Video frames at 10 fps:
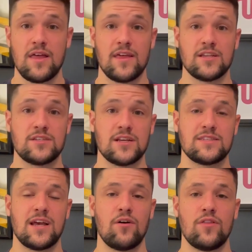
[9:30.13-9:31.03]
that is going to
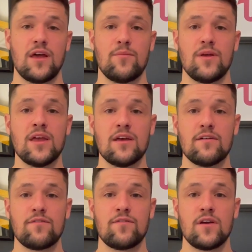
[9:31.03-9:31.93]
tell them
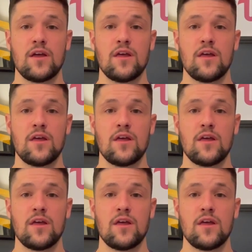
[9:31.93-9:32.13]
if